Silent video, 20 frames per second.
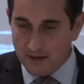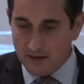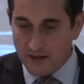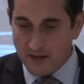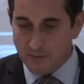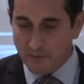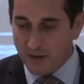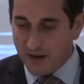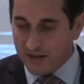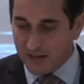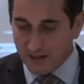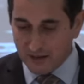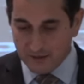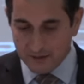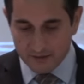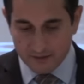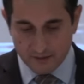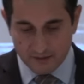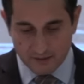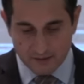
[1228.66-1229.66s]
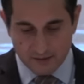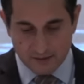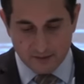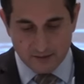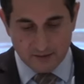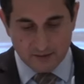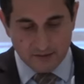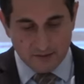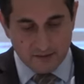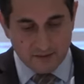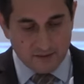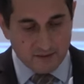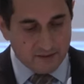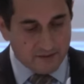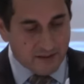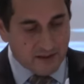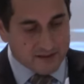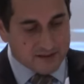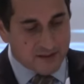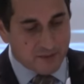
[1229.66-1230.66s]
And brethren,
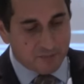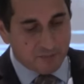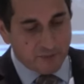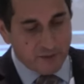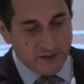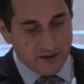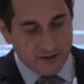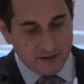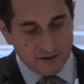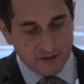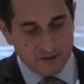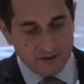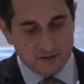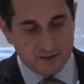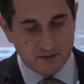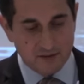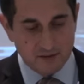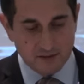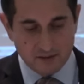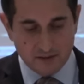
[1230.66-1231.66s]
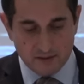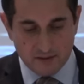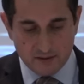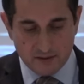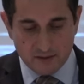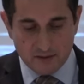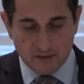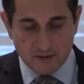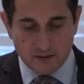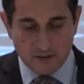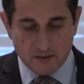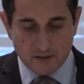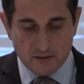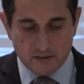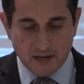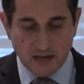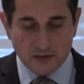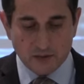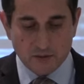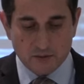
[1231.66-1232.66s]
that's the prayer
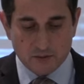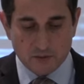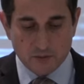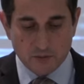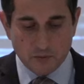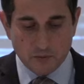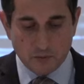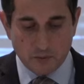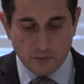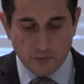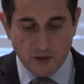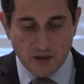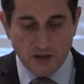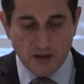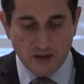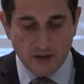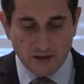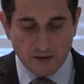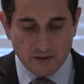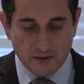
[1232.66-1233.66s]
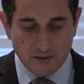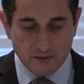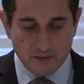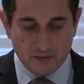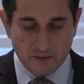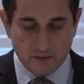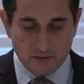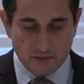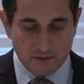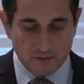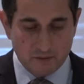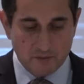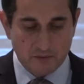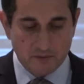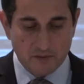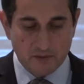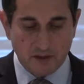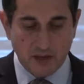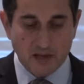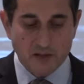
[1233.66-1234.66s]
that we
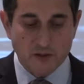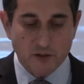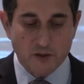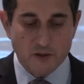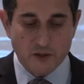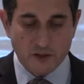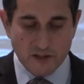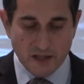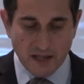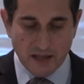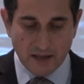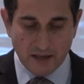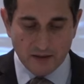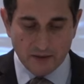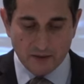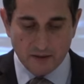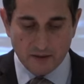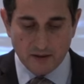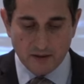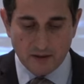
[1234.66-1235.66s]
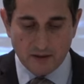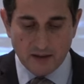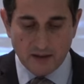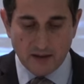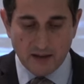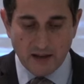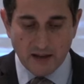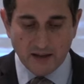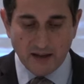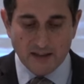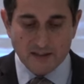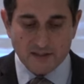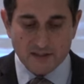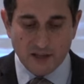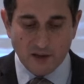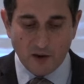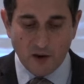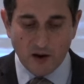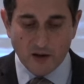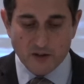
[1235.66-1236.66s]
can do today. And ask the
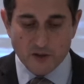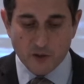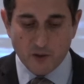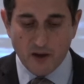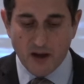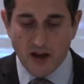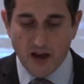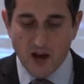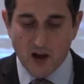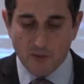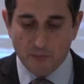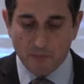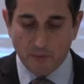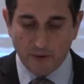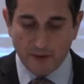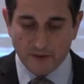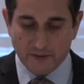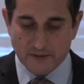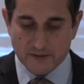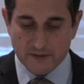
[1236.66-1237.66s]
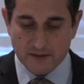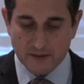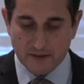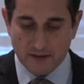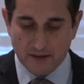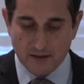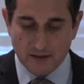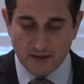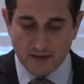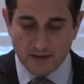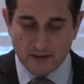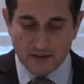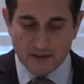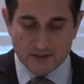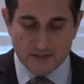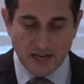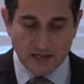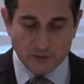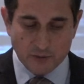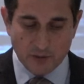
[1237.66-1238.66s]
Lord to help us
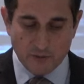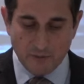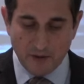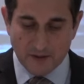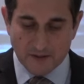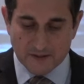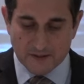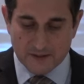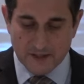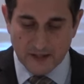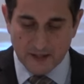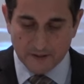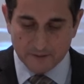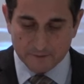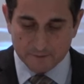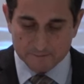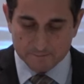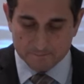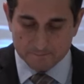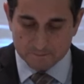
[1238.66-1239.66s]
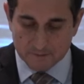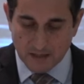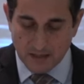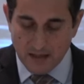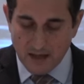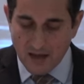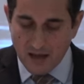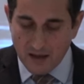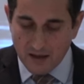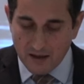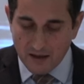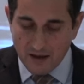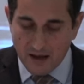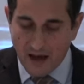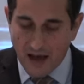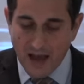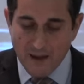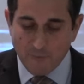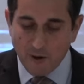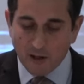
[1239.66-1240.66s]
that we may see.
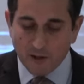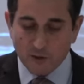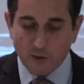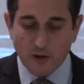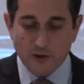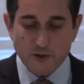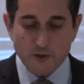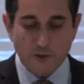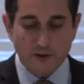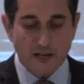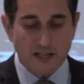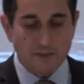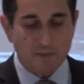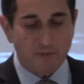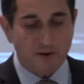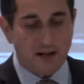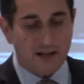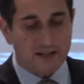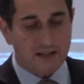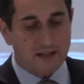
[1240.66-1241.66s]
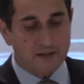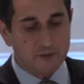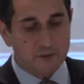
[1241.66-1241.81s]
I'm not going to read, brethren.